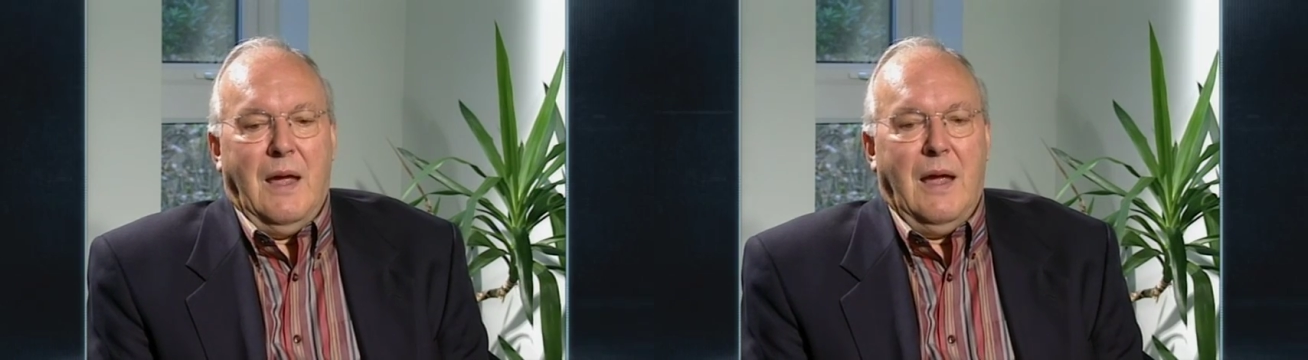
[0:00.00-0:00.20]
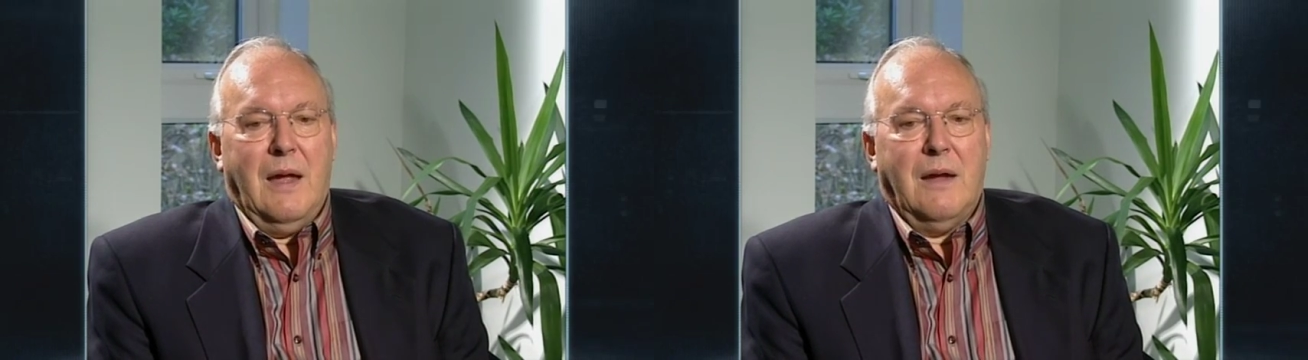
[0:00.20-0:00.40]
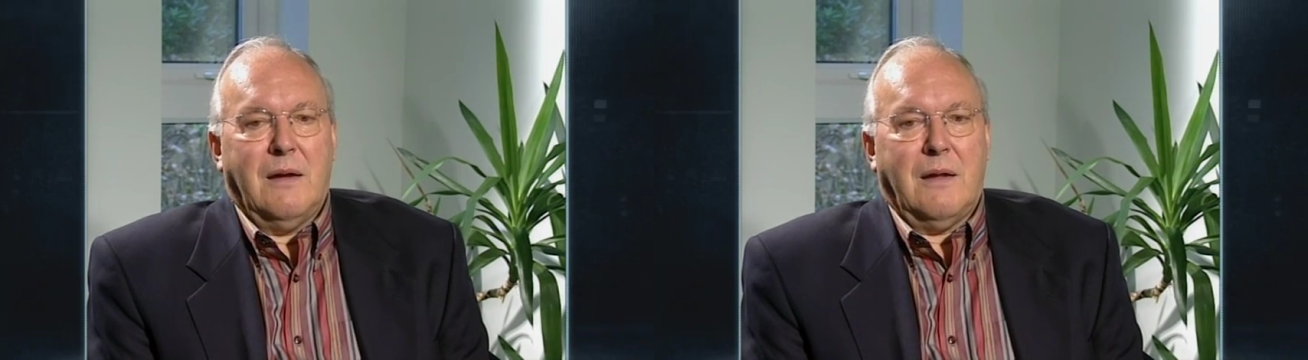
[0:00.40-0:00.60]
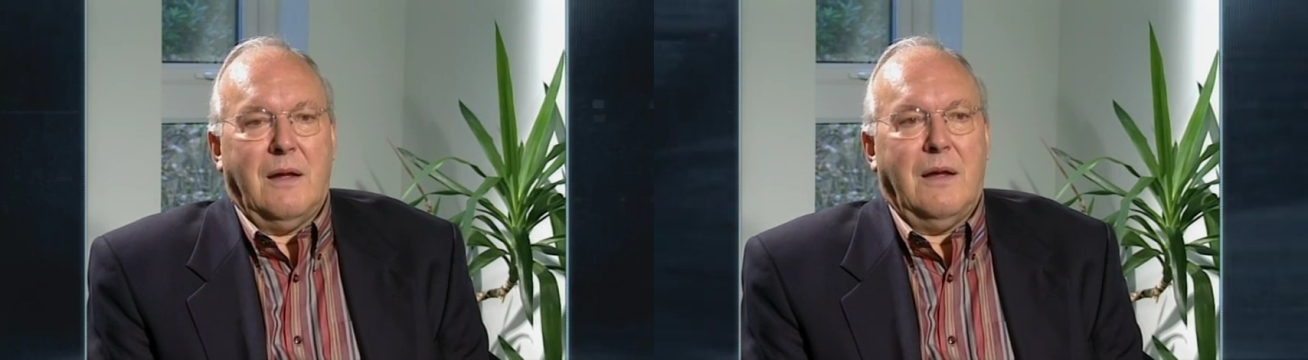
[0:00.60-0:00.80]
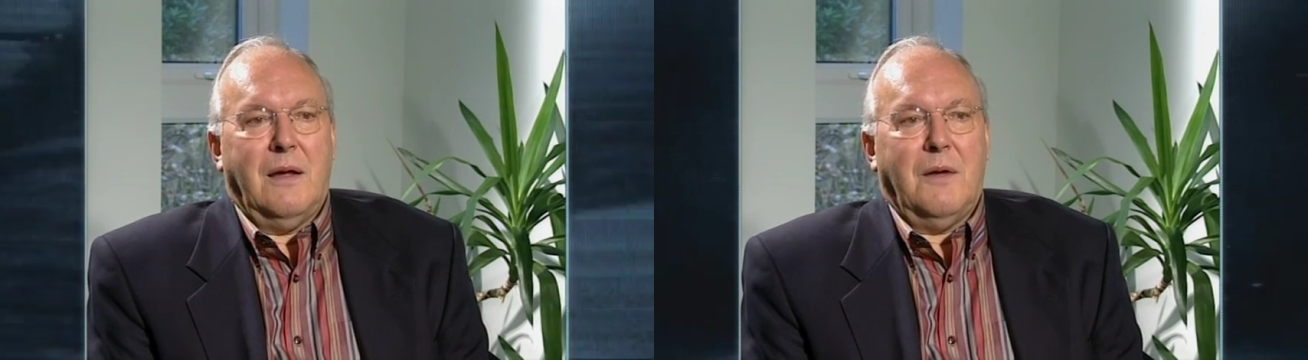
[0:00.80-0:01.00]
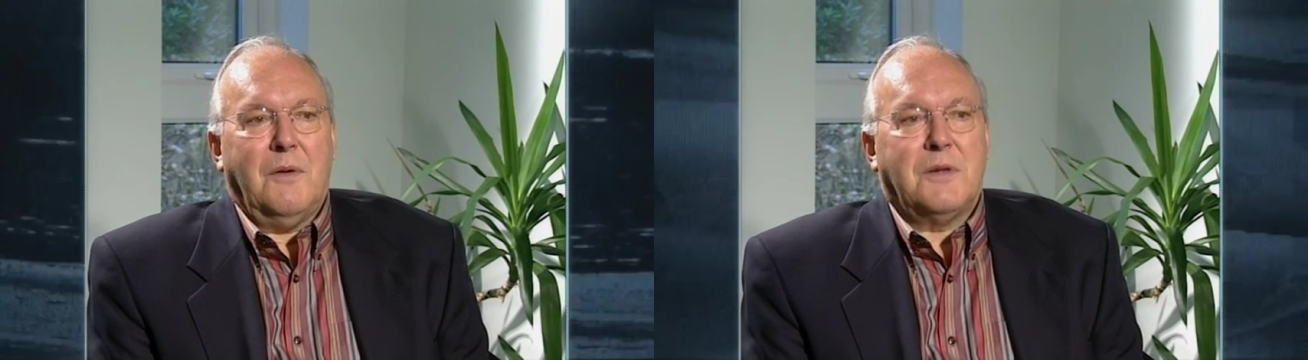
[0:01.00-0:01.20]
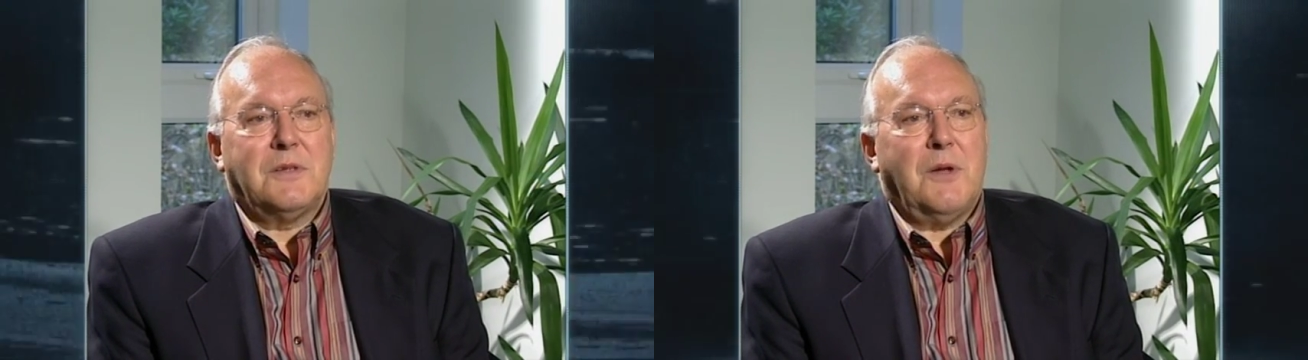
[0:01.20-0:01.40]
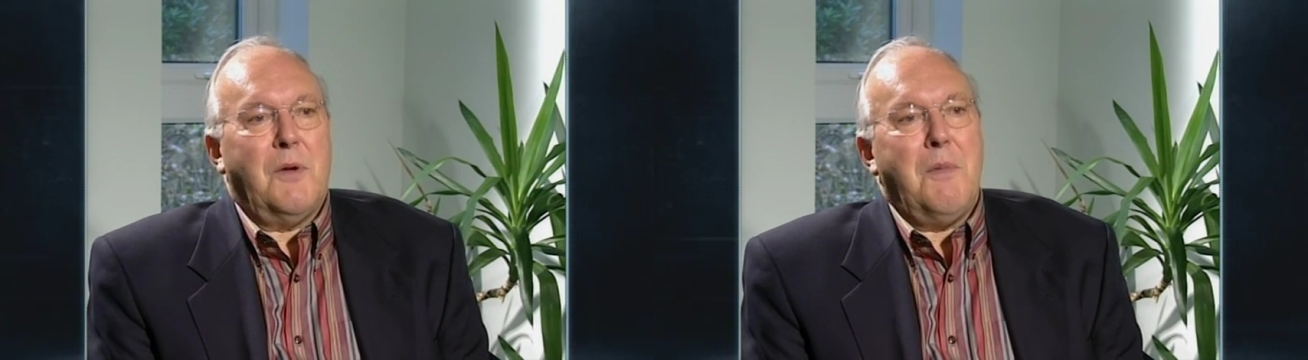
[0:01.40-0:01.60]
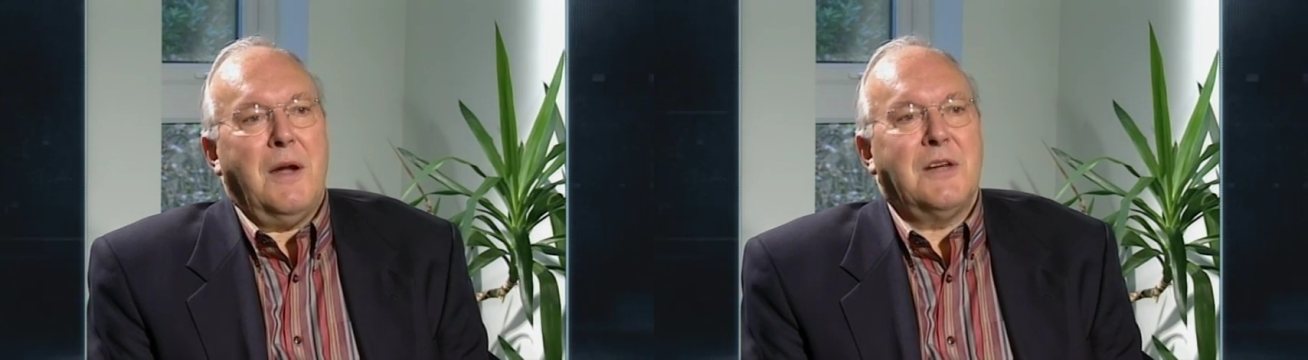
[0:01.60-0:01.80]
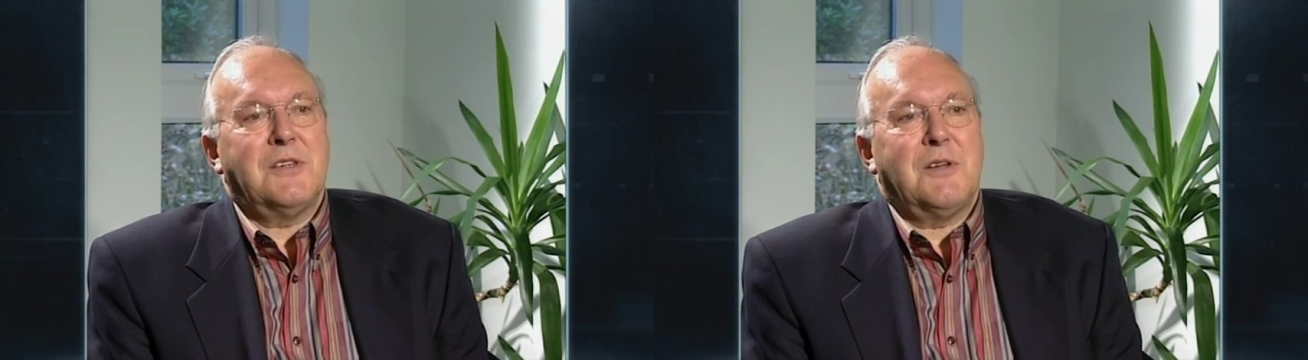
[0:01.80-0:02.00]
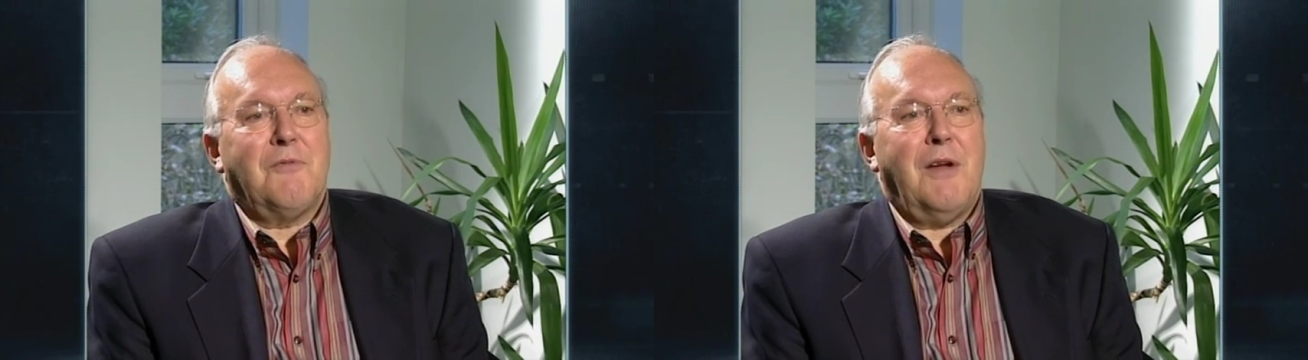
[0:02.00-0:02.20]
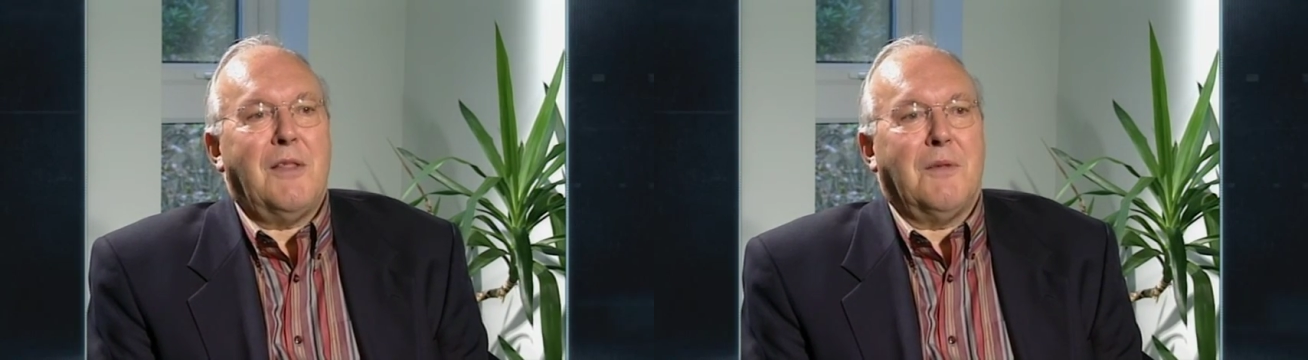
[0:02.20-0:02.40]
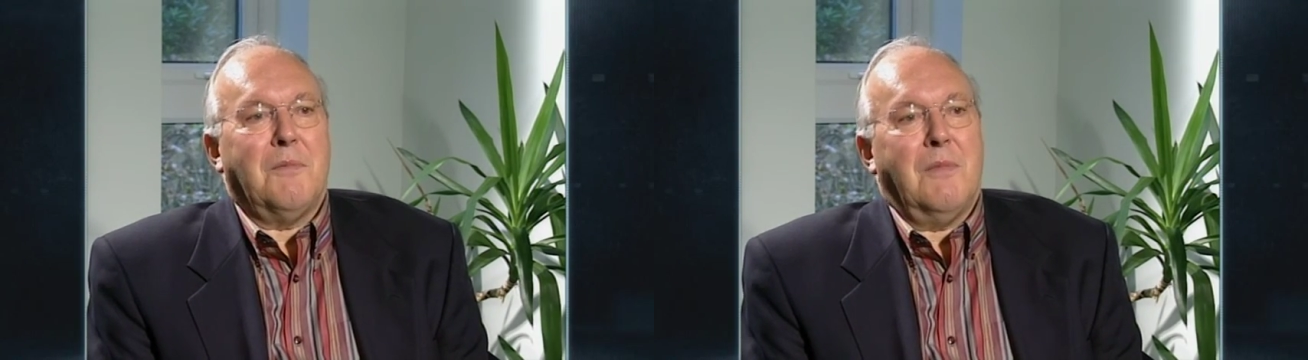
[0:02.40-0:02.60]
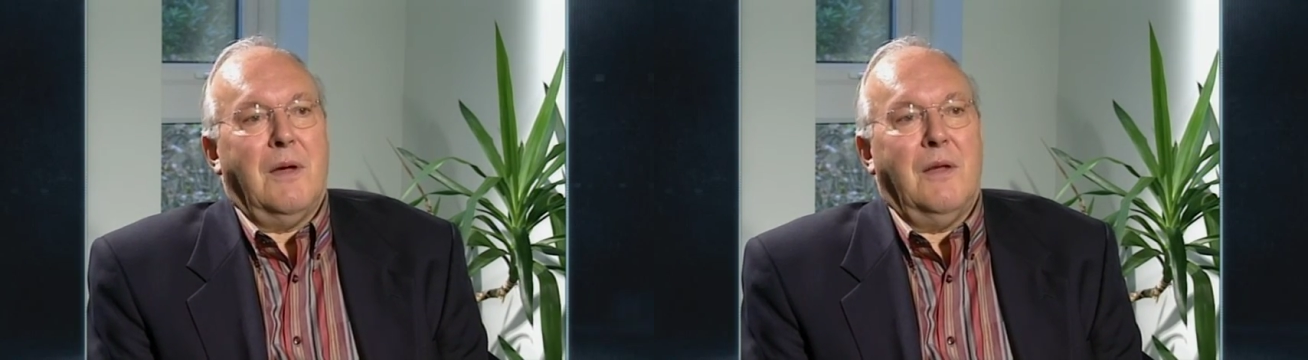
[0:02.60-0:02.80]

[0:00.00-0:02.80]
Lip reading: And so we managed to rent them.